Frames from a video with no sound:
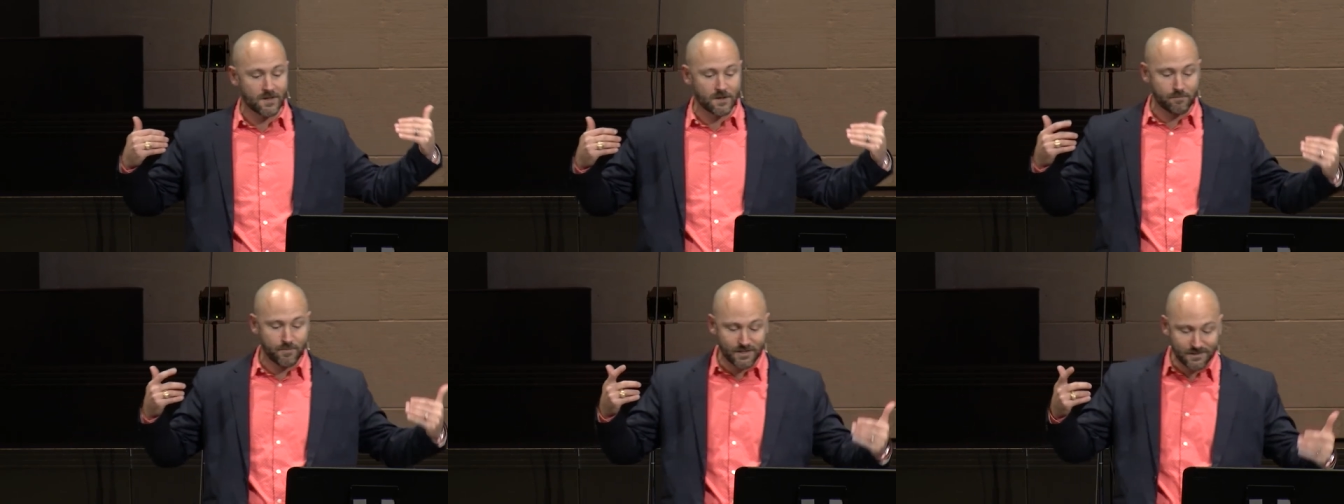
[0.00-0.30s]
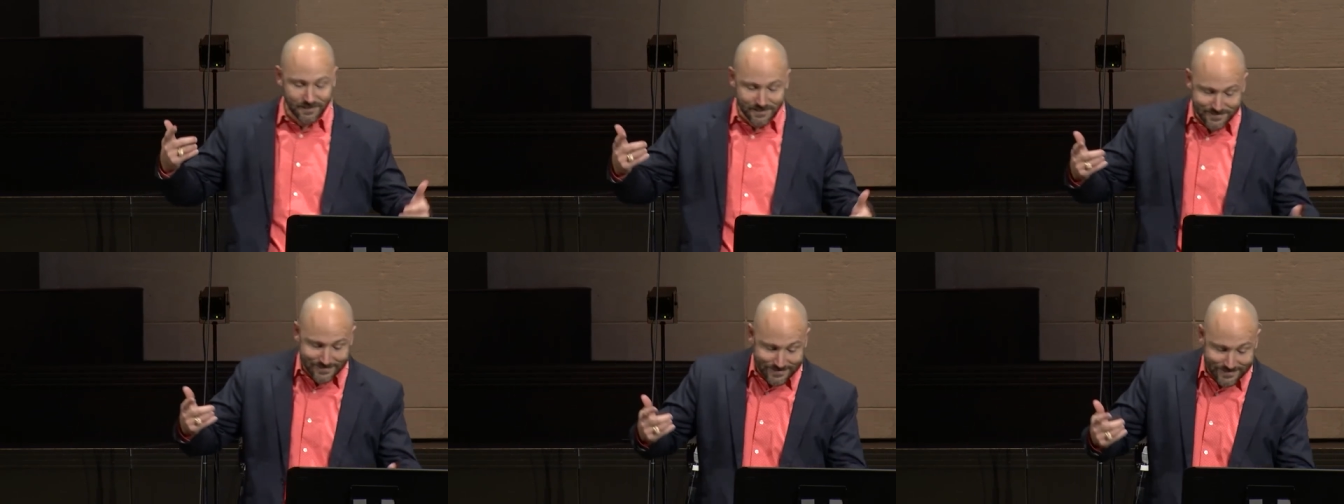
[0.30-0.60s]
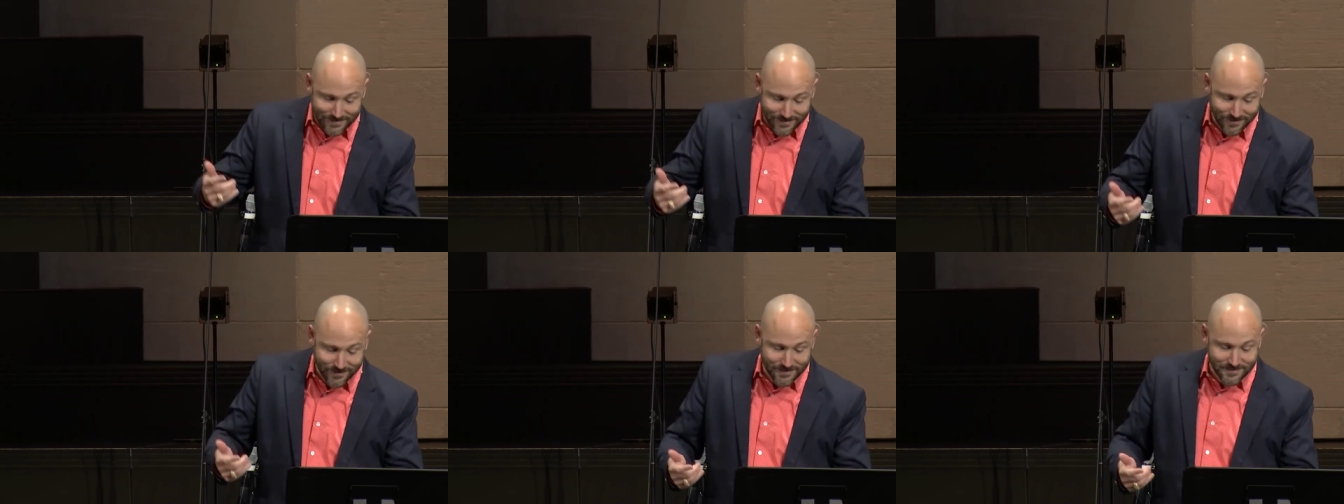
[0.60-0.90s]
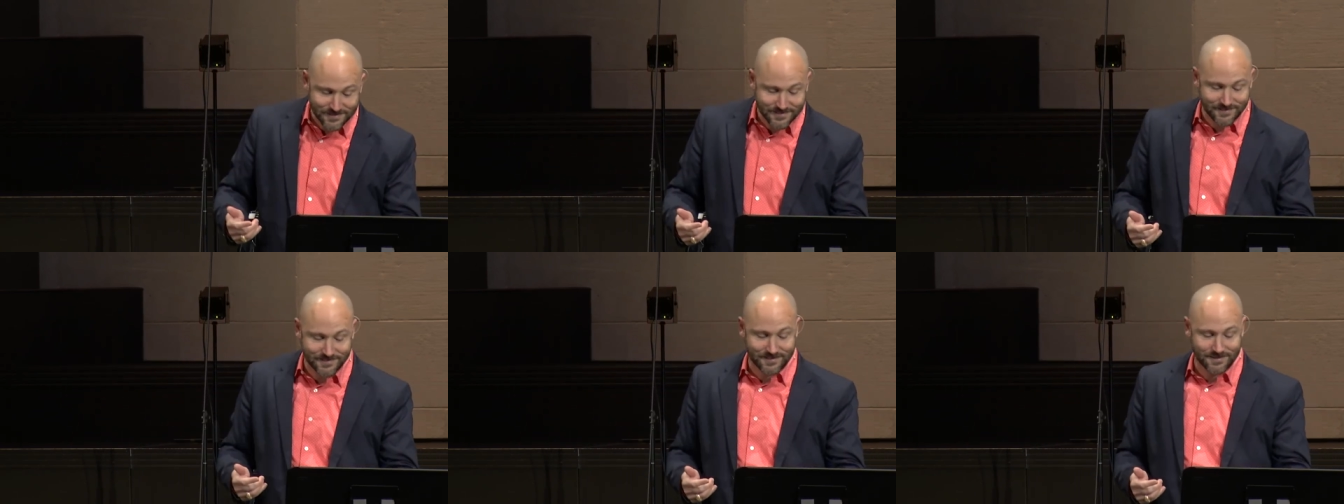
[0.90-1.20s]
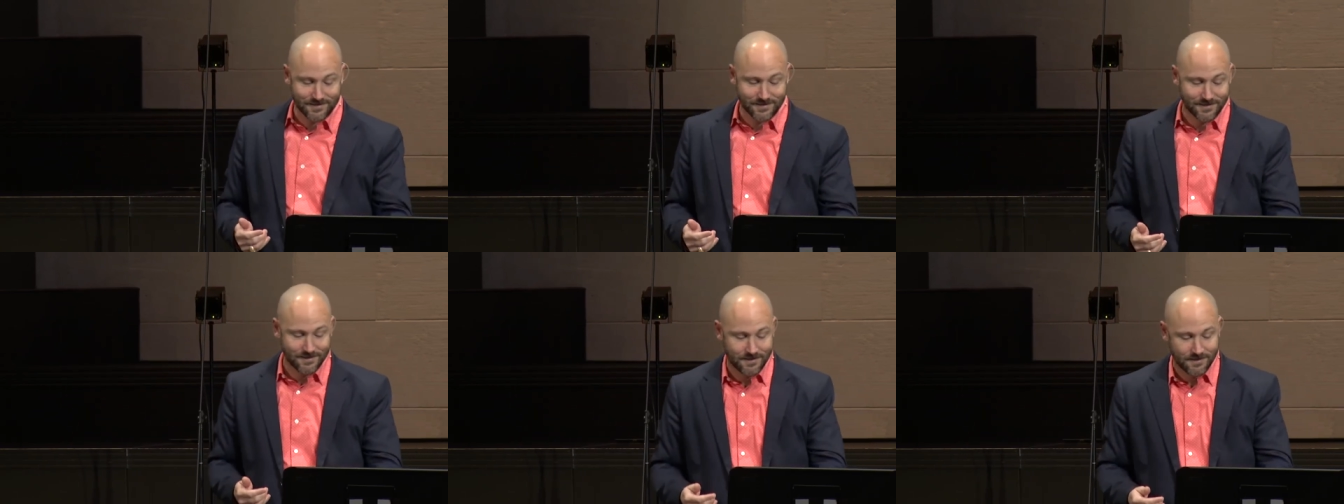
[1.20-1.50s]
But listen to this
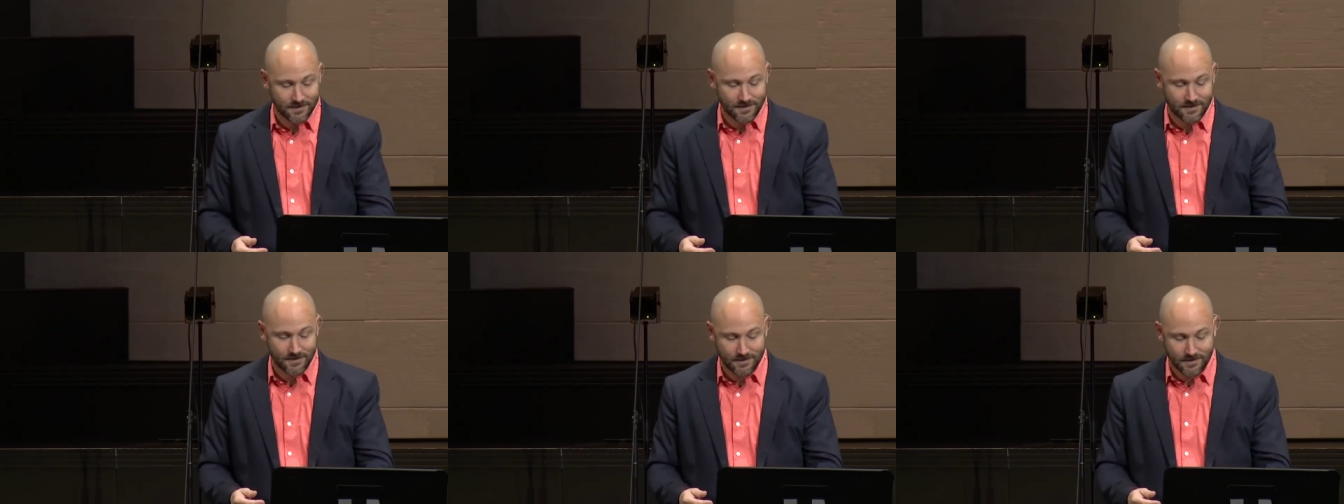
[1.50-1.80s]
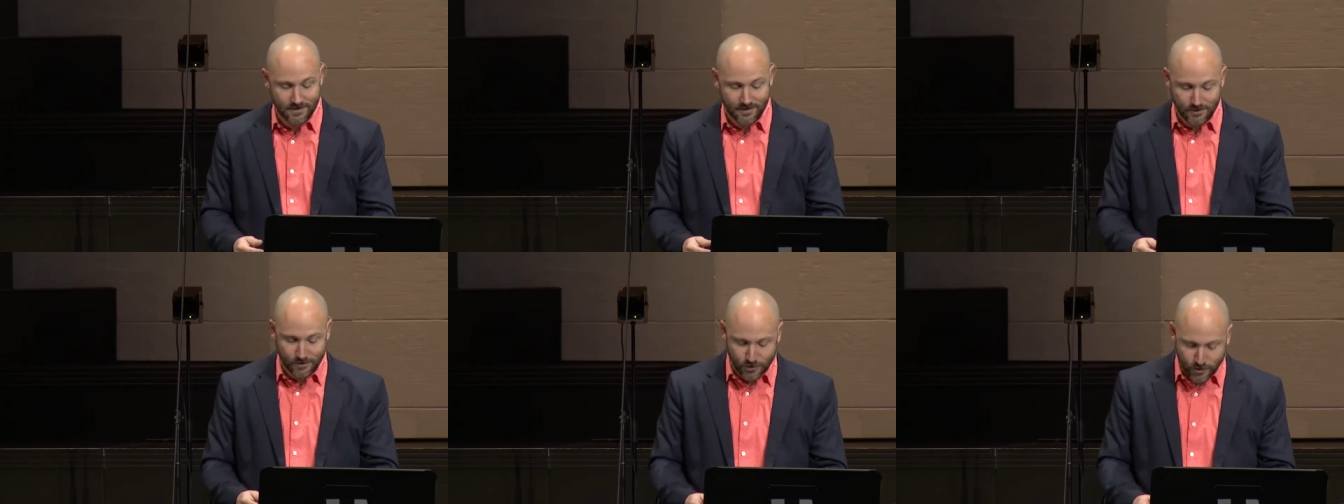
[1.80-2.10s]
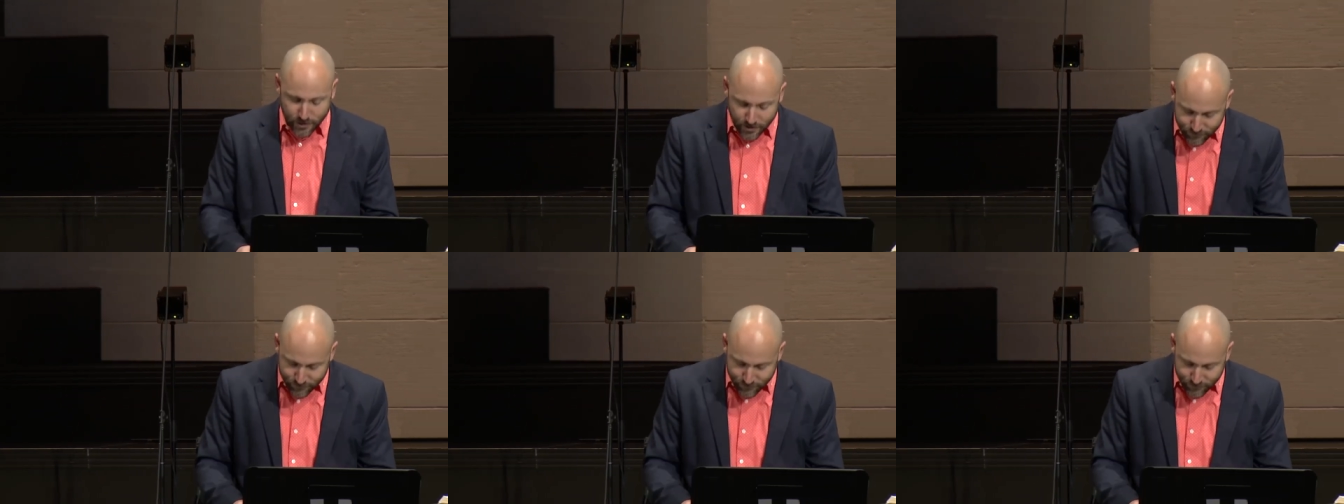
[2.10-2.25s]
Look